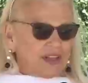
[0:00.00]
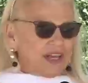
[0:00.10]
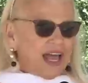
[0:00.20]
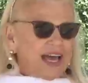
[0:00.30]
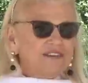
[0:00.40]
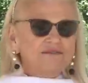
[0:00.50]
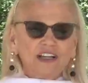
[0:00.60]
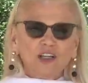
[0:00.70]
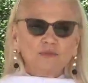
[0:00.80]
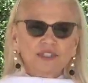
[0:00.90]
had
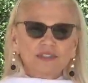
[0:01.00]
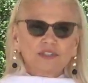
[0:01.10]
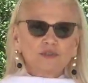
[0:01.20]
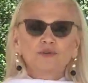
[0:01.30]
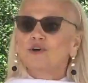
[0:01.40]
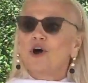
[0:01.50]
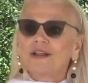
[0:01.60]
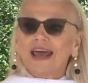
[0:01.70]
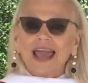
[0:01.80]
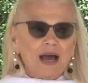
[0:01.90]
developed, you could call
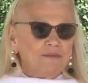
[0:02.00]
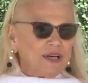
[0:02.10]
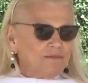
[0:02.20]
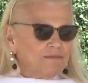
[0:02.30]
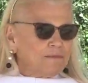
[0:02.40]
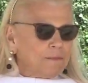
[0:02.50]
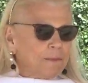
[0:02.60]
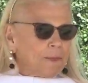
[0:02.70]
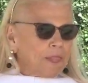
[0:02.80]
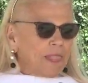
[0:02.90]
it a habit,
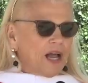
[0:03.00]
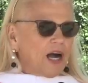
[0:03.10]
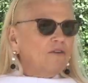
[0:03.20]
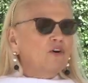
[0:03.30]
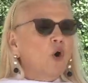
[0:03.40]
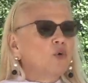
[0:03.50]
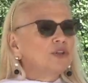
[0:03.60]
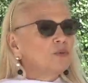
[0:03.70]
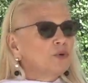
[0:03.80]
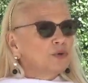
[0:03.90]
of
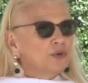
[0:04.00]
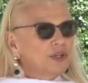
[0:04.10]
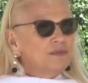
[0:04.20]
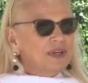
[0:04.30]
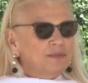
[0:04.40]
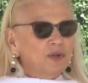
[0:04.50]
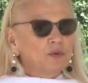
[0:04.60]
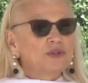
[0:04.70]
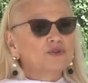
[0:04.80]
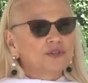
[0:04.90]
only recruiting people
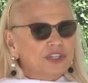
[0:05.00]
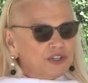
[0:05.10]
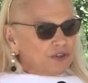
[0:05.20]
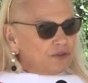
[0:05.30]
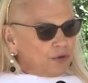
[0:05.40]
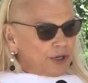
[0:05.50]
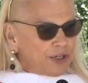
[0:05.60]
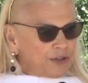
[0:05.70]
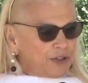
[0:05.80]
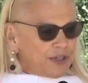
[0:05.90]
with traditional
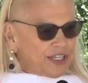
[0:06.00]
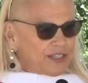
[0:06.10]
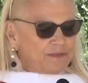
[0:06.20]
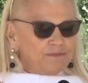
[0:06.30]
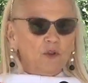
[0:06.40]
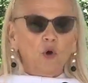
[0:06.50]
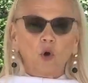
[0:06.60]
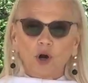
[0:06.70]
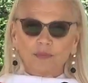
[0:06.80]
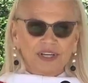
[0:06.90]
four-year degrees
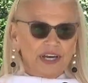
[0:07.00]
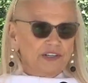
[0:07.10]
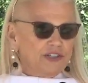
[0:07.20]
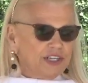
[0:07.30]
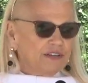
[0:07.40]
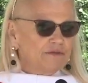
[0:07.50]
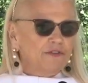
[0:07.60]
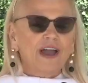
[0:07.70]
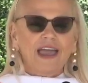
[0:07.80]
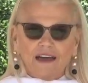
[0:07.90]
or a PhD
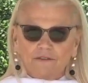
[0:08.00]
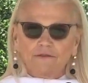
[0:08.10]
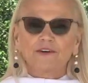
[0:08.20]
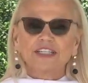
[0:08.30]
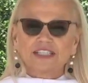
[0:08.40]
for every